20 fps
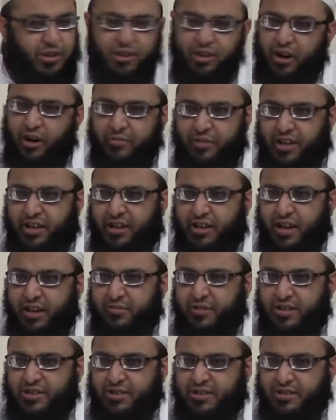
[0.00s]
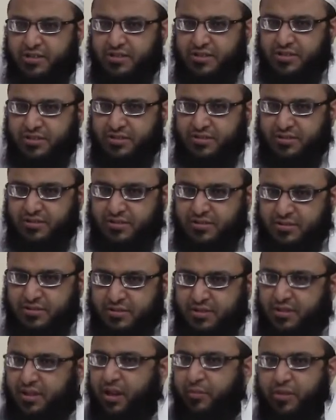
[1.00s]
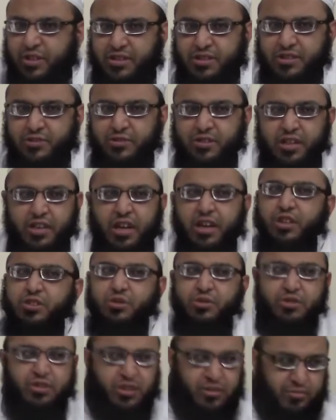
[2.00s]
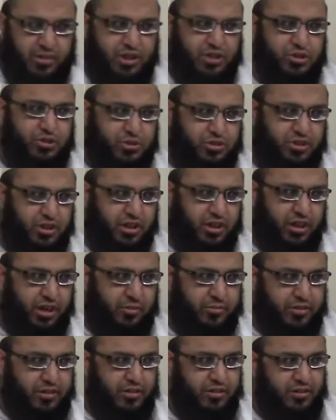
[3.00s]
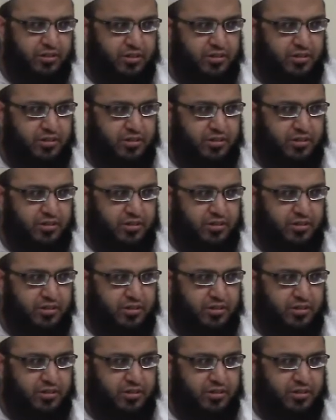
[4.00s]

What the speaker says: are many dimensions. The dimension where the Ya'juj and Ma'juj are kept.